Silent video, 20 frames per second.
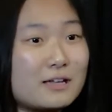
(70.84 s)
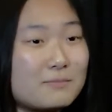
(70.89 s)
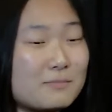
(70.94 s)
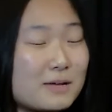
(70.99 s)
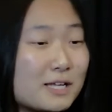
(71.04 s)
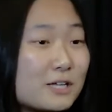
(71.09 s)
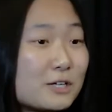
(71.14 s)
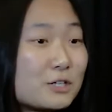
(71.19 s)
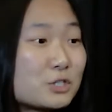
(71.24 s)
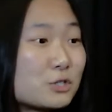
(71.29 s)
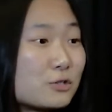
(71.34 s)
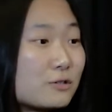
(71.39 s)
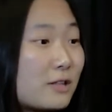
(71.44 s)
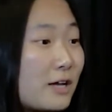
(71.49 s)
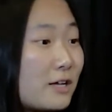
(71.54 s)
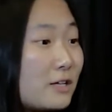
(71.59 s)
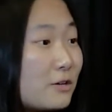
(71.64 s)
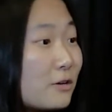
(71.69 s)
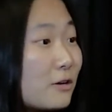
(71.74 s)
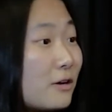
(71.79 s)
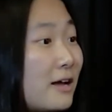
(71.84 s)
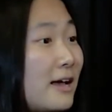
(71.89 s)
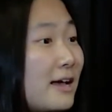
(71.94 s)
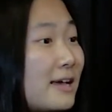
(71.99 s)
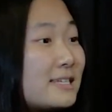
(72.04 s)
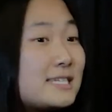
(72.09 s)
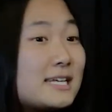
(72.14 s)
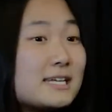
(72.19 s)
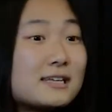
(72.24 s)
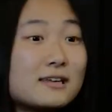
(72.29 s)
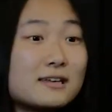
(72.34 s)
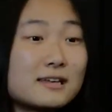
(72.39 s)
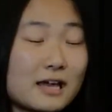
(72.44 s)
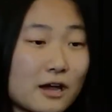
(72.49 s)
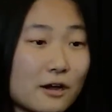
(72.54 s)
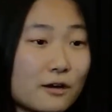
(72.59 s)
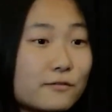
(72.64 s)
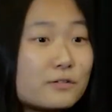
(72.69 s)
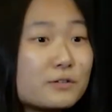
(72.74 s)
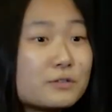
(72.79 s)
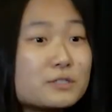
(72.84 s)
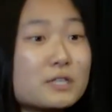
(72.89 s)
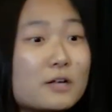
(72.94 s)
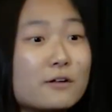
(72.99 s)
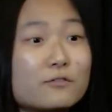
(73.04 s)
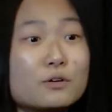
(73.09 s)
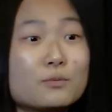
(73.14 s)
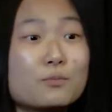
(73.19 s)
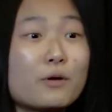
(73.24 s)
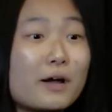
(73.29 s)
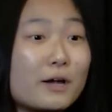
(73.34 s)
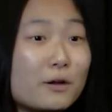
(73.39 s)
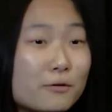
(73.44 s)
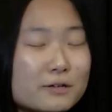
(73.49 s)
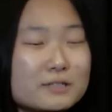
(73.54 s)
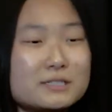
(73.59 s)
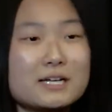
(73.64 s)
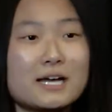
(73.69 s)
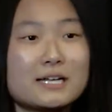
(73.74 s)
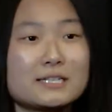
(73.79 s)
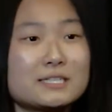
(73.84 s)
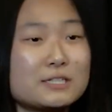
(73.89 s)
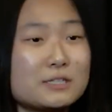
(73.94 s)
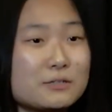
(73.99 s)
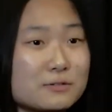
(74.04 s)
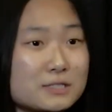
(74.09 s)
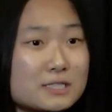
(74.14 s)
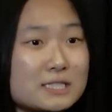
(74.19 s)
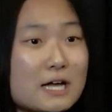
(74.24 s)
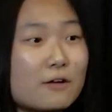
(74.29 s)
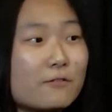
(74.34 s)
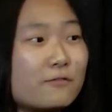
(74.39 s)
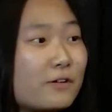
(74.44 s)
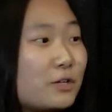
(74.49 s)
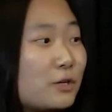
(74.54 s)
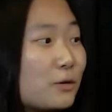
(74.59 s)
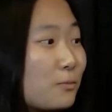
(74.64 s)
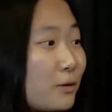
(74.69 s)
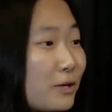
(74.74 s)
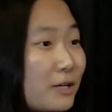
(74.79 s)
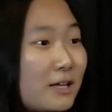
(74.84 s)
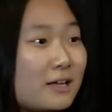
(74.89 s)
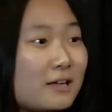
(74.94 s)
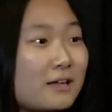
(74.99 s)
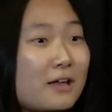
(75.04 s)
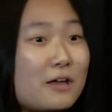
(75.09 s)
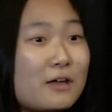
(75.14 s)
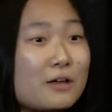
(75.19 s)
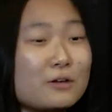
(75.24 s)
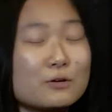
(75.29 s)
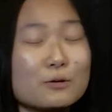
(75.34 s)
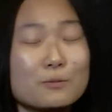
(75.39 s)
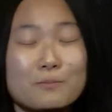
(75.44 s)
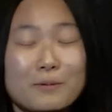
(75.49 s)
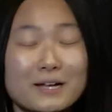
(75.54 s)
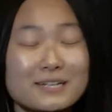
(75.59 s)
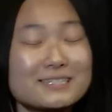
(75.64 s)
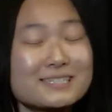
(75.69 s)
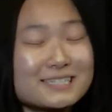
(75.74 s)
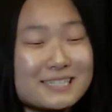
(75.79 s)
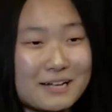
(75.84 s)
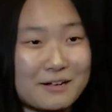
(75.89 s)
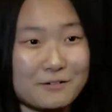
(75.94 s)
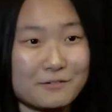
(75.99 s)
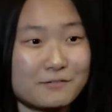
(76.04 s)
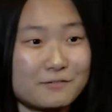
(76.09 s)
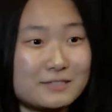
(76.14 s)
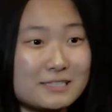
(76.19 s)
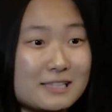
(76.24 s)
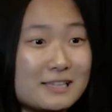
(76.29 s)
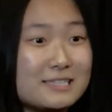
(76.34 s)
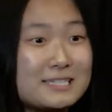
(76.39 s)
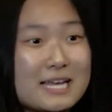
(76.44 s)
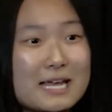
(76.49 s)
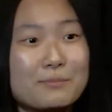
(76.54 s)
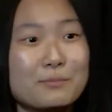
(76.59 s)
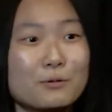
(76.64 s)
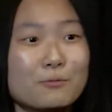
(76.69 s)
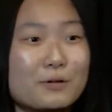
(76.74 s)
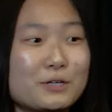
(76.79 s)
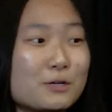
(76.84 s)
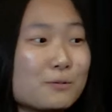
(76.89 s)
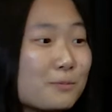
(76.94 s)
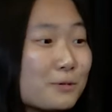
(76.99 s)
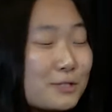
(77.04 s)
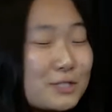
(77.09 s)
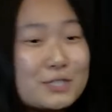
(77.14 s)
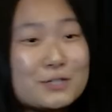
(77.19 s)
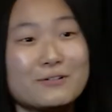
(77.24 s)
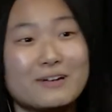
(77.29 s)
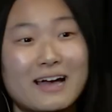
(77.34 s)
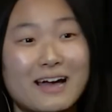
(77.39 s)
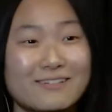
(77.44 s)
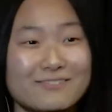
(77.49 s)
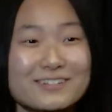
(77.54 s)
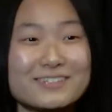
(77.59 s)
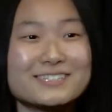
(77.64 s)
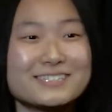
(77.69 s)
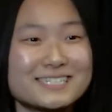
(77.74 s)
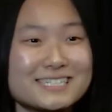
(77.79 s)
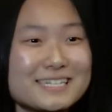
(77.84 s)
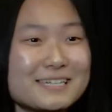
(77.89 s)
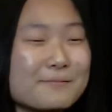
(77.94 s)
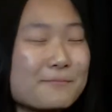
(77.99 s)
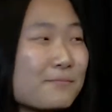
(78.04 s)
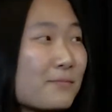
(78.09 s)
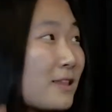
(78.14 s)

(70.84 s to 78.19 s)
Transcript: and making sure that you're taking care of yourself, you're prioritizing yourself, and you're bringing your best self to the table when you're pursuing advocacy.